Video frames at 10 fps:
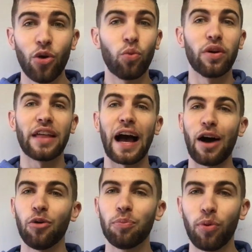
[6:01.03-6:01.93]

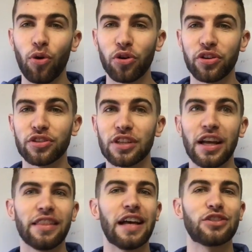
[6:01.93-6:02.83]
without borders,
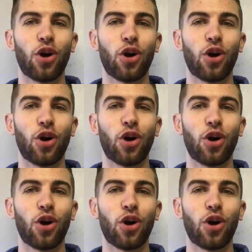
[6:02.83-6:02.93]
that's